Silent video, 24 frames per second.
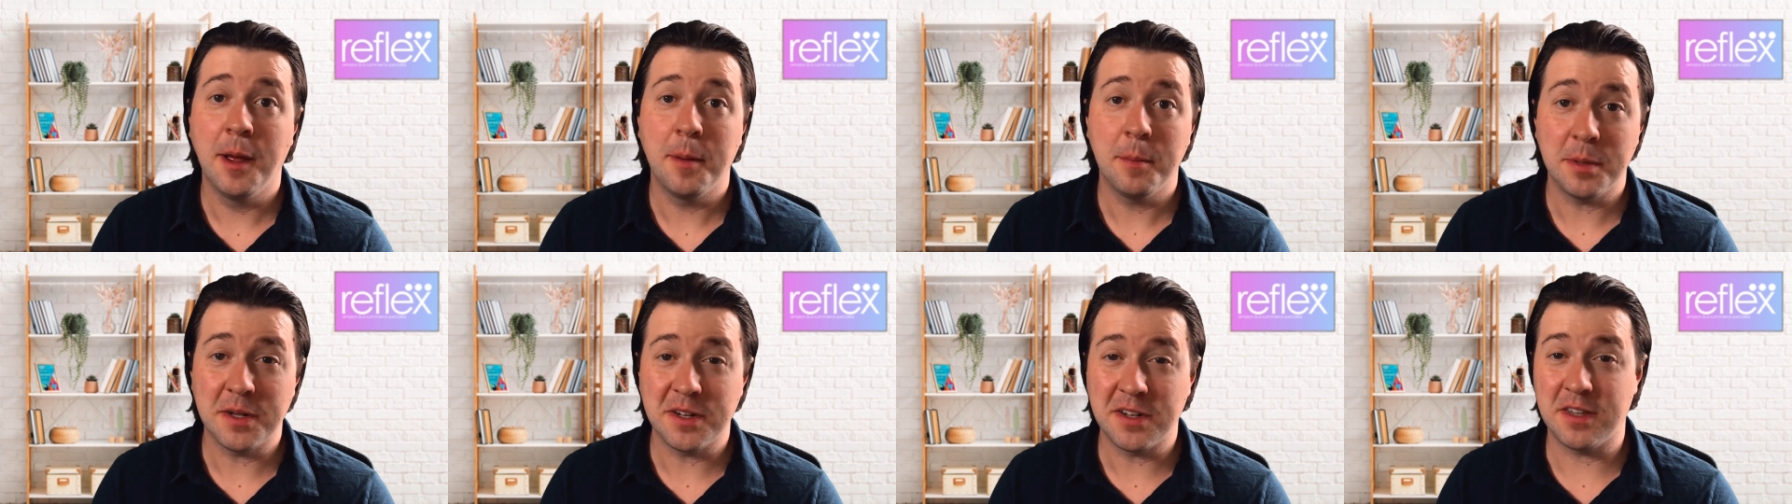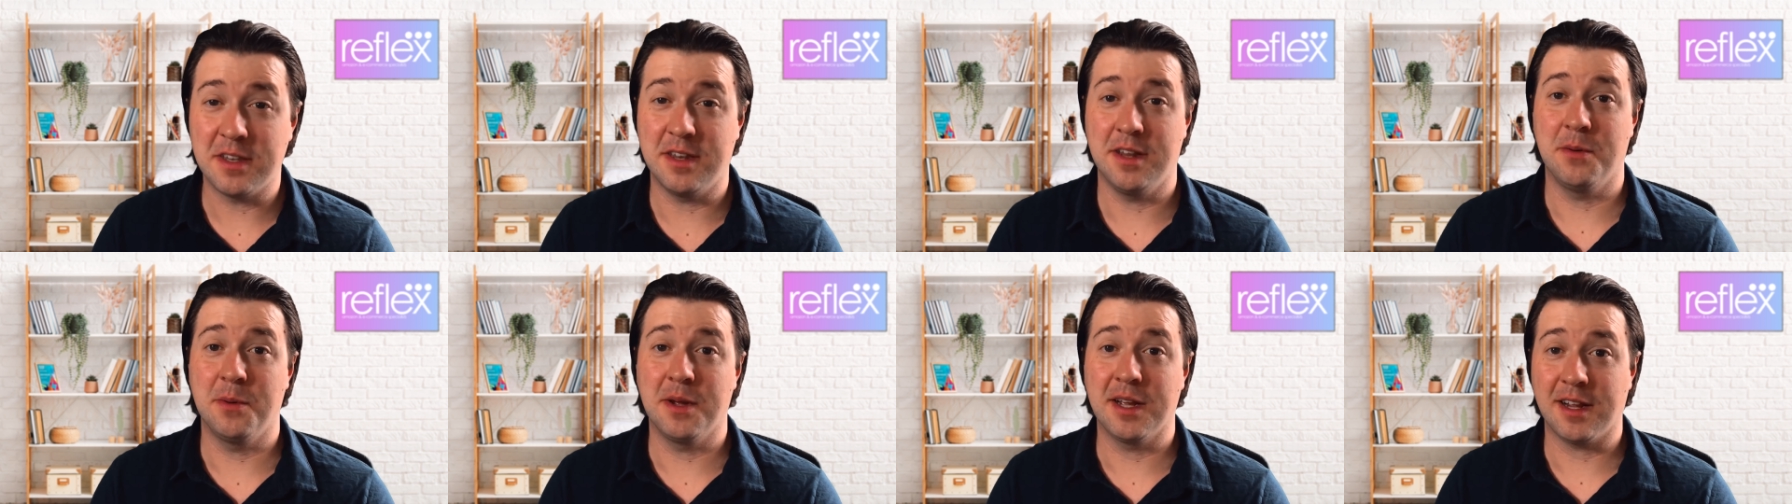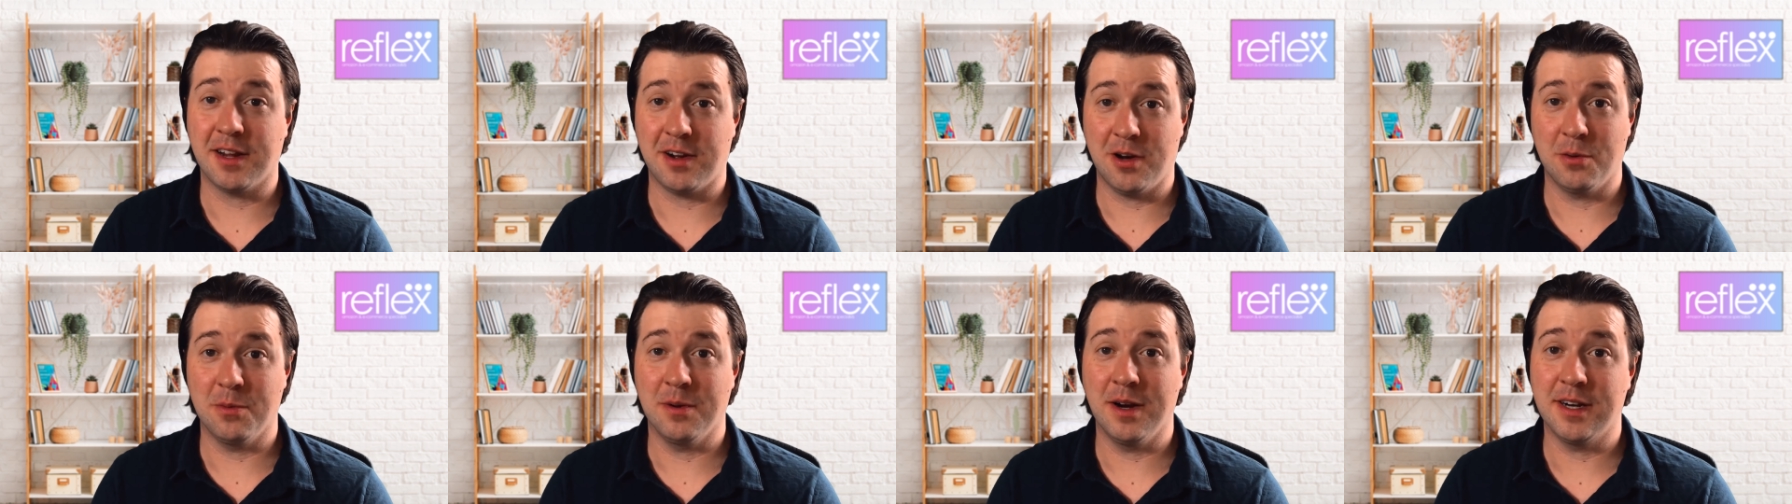but do it
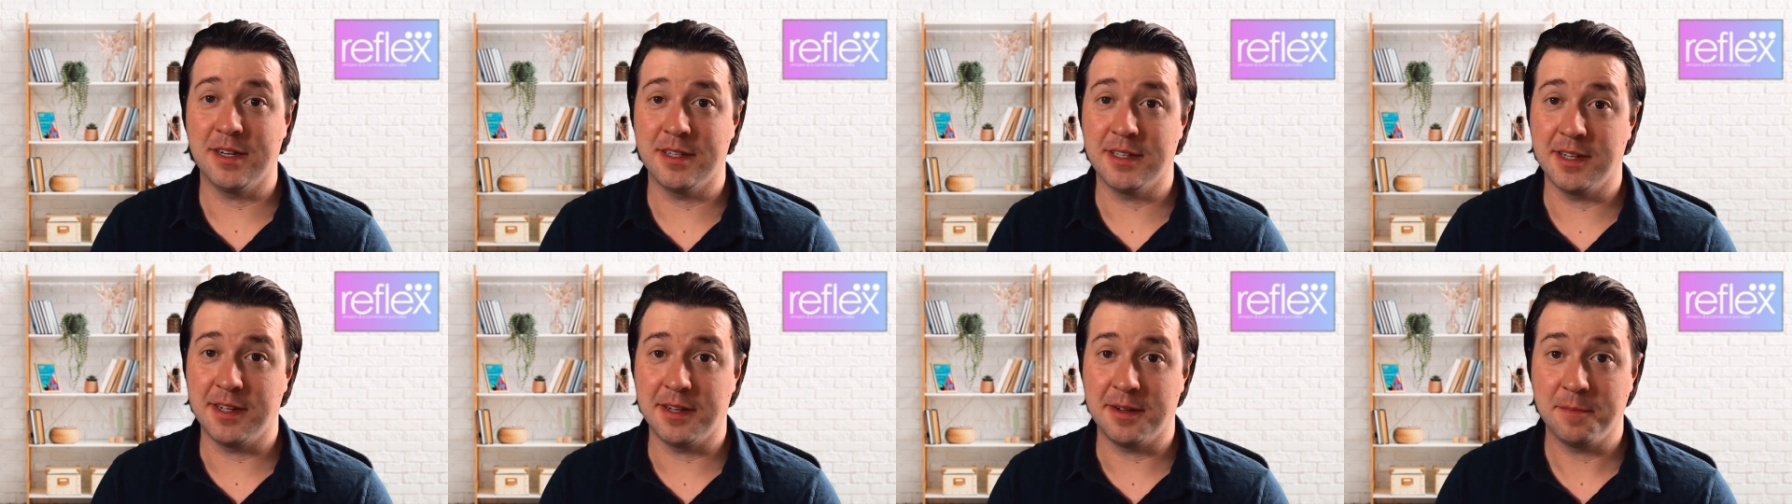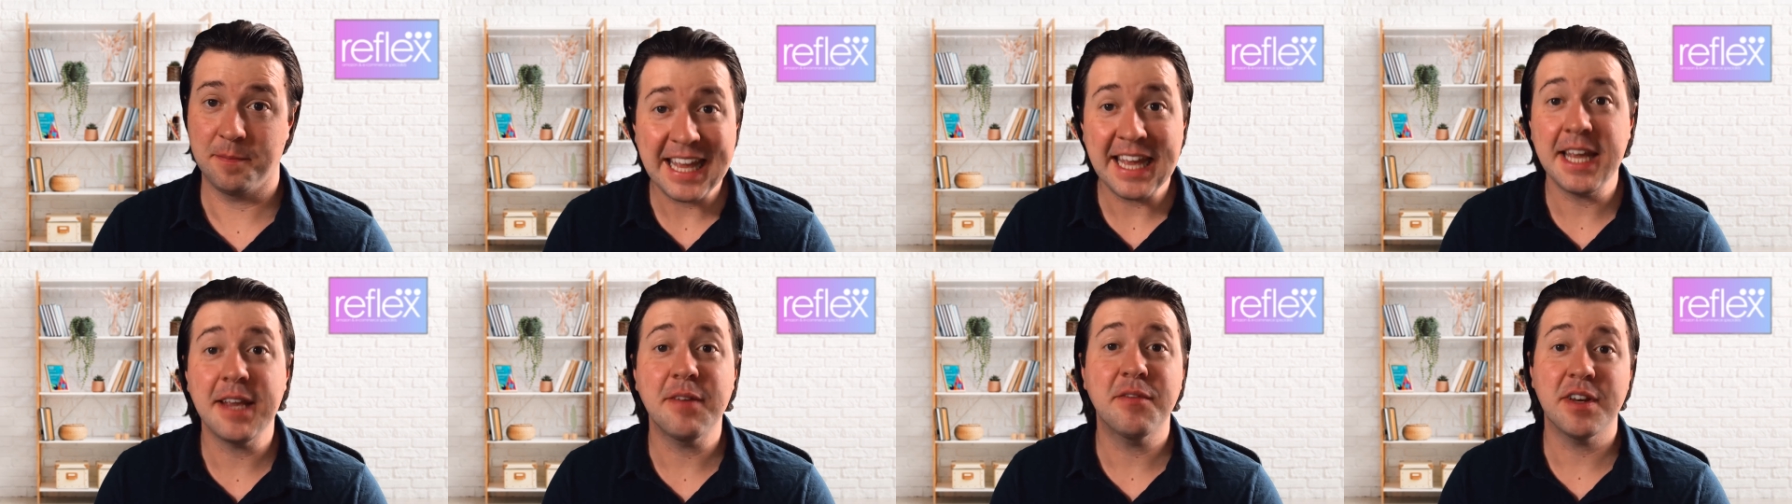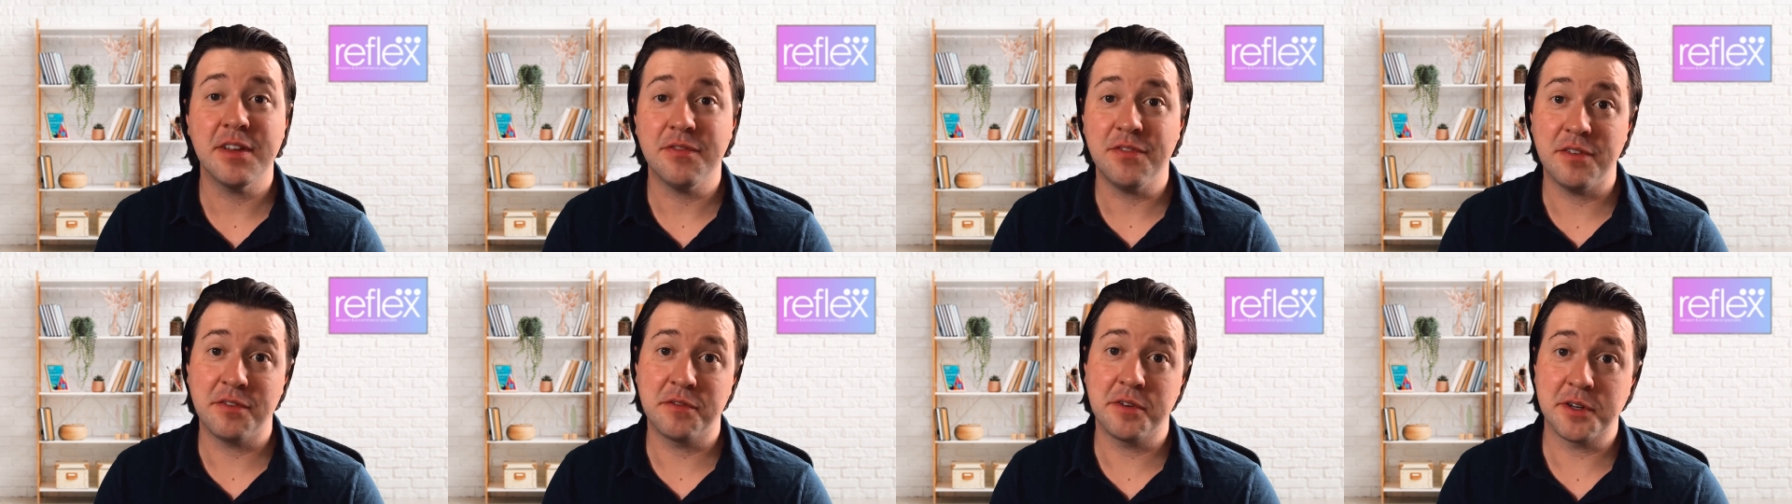correctly. Even
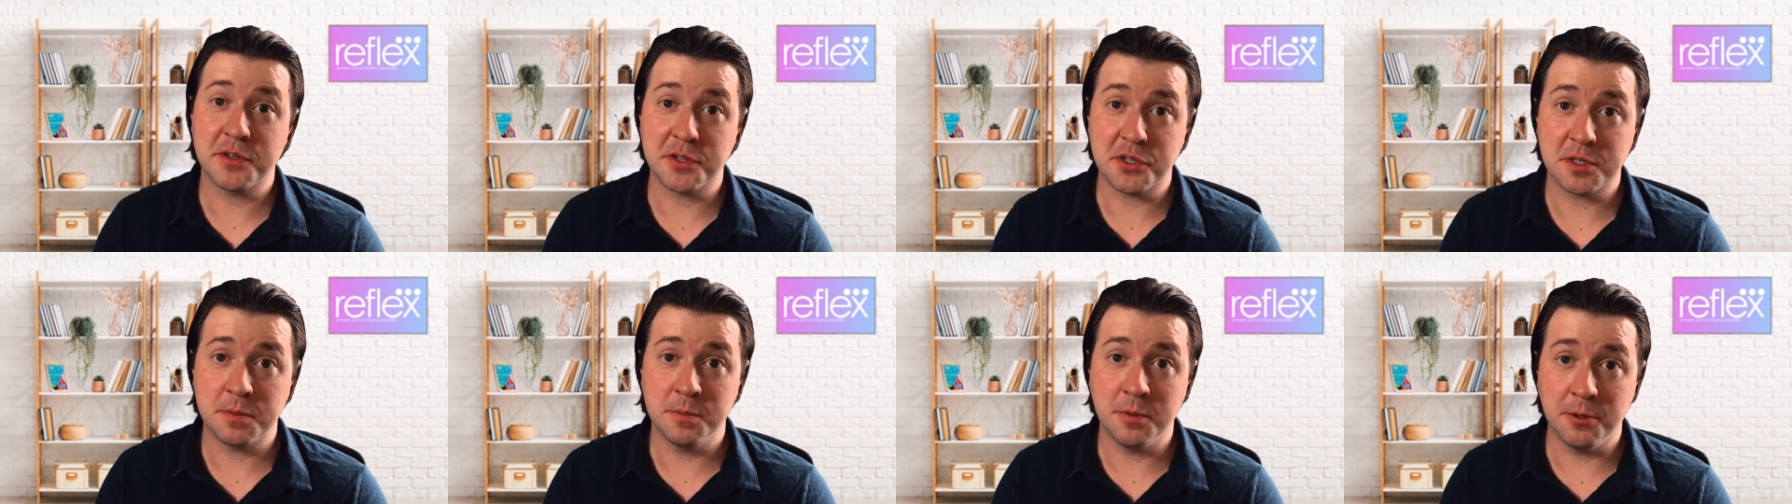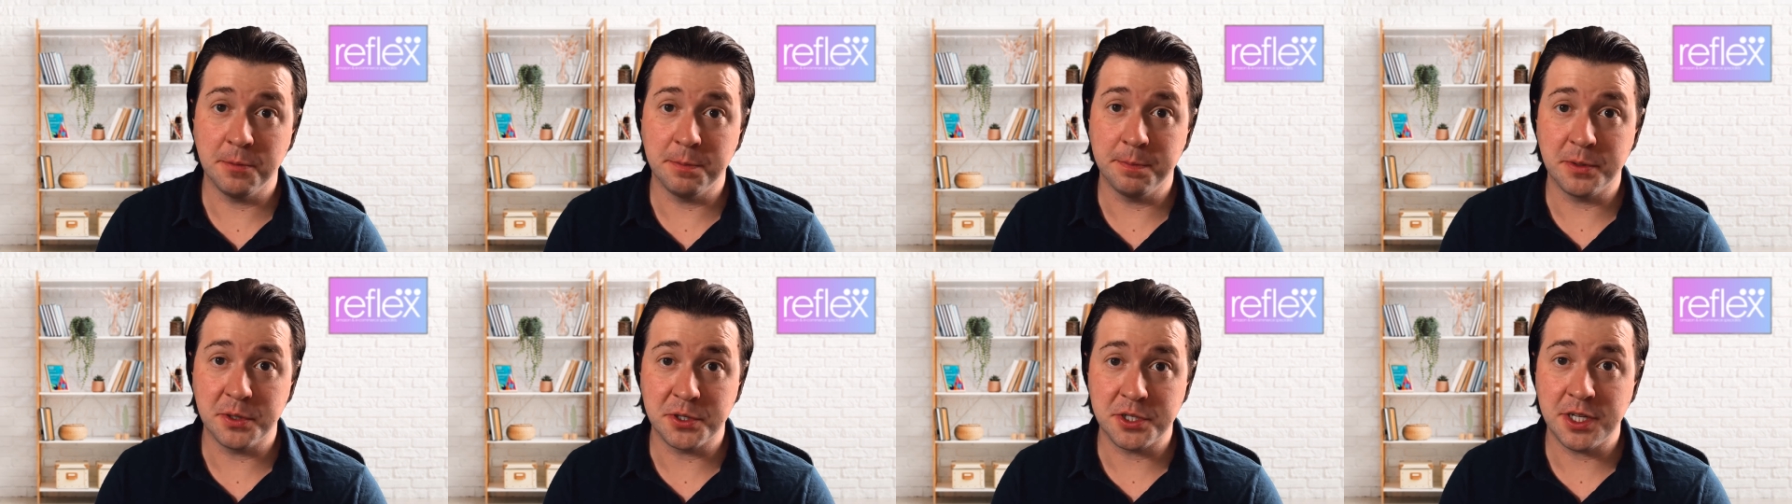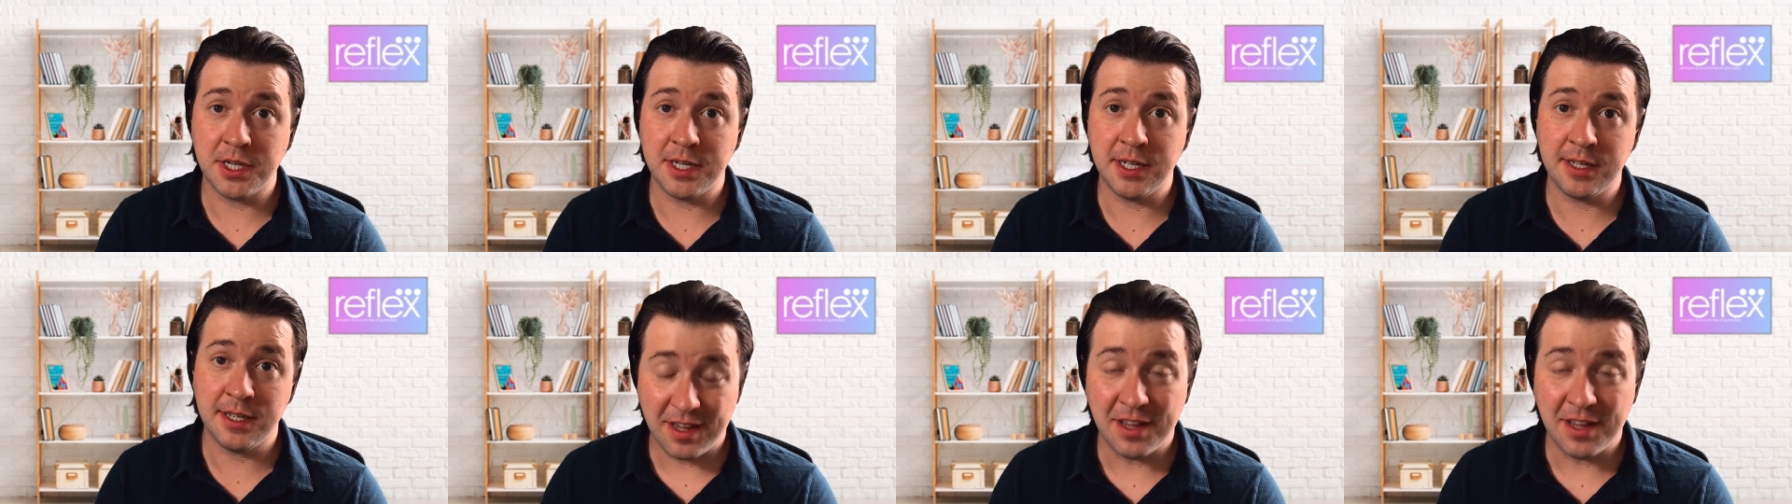if you've got a small budget,